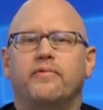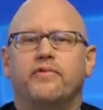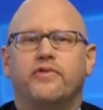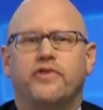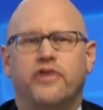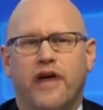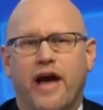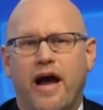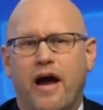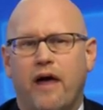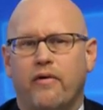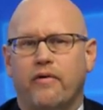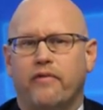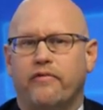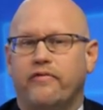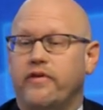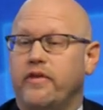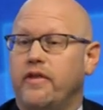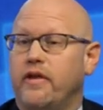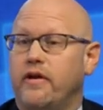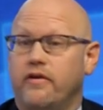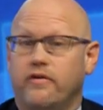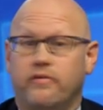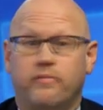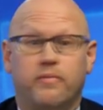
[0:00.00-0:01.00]
geography
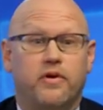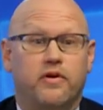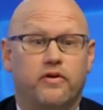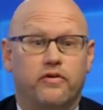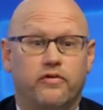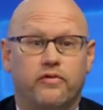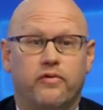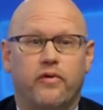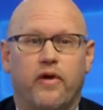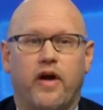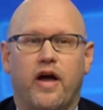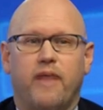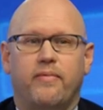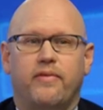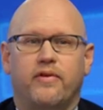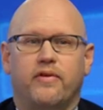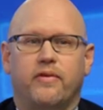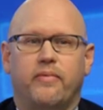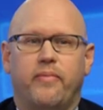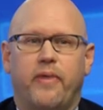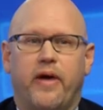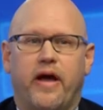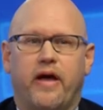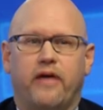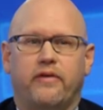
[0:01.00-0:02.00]
that has been described in the
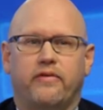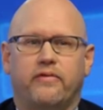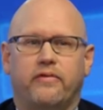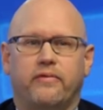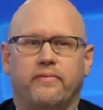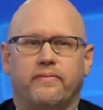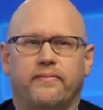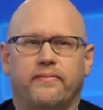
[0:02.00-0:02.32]
past.